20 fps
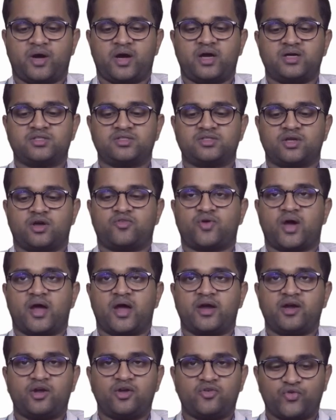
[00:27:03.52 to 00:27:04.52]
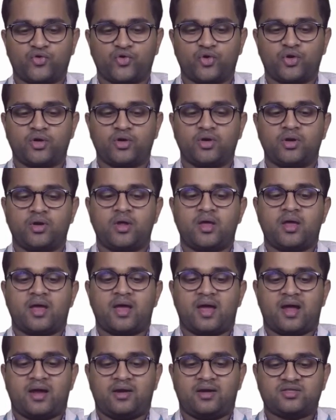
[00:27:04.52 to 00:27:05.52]
parts of iodophore
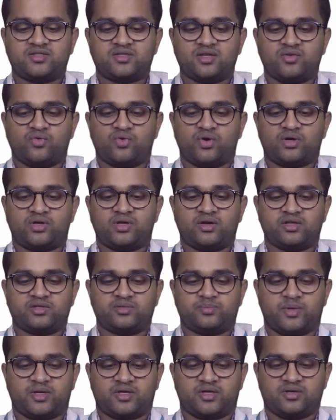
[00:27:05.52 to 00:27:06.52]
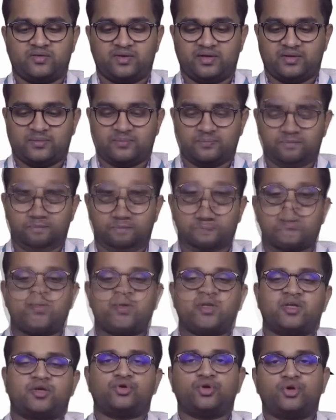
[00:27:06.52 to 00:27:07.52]
and distilled water respectively.
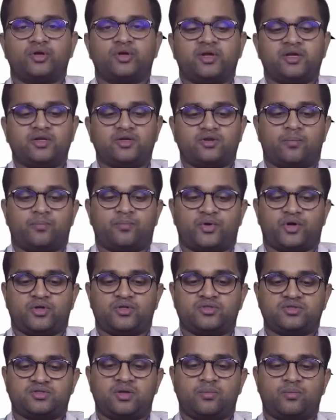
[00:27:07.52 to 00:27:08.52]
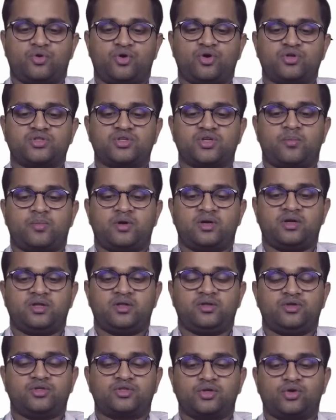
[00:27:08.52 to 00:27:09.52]
Coming to chlorine compounds, the most
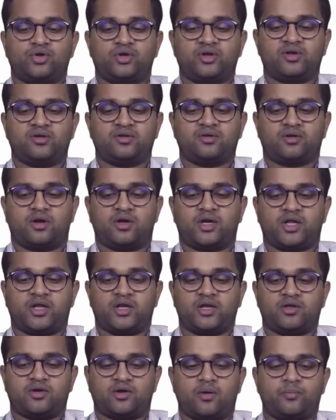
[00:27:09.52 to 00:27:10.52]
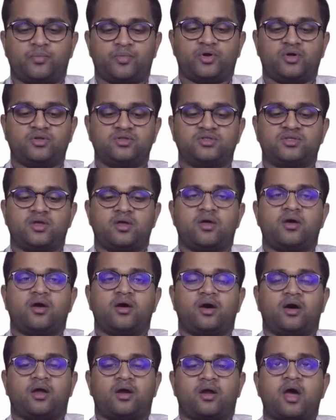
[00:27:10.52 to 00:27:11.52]
commonly used chlorine containing compounds
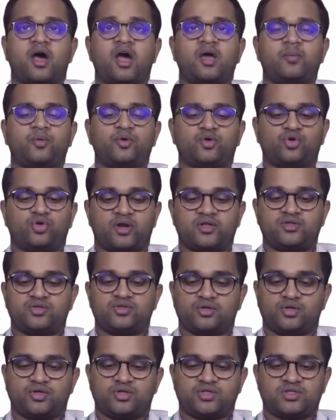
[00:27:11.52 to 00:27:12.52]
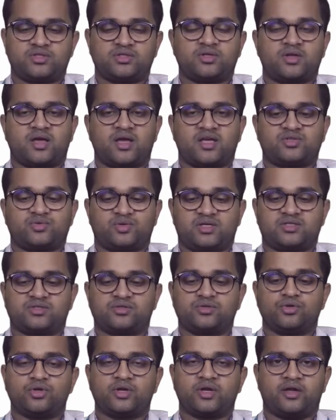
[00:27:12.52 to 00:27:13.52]
are hypochlorite solution as well as
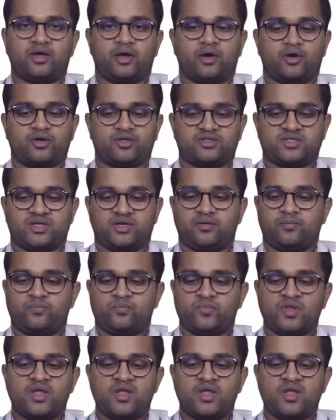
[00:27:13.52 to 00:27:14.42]
chlorine dioxide.